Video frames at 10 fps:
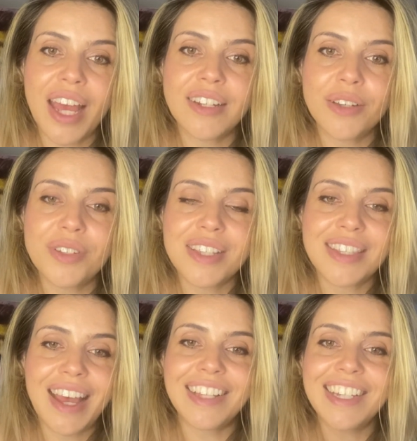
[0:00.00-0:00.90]
I noticed
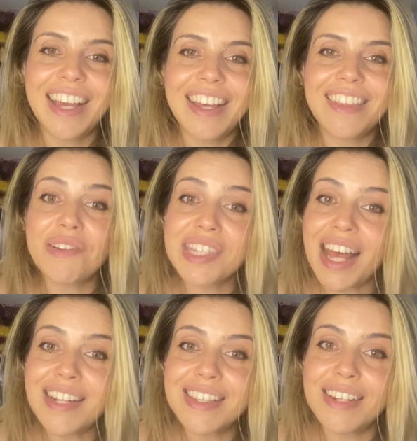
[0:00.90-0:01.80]
that there is
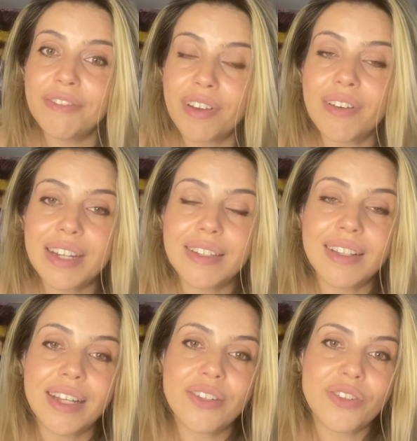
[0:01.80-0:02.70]
honestly very little
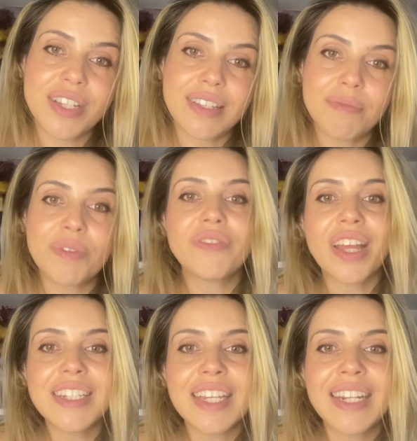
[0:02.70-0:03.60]
interest in
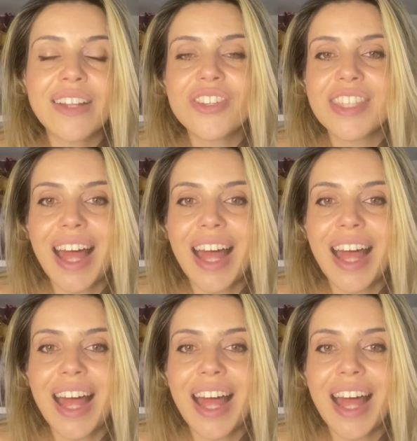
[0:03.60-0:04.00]
preventing not just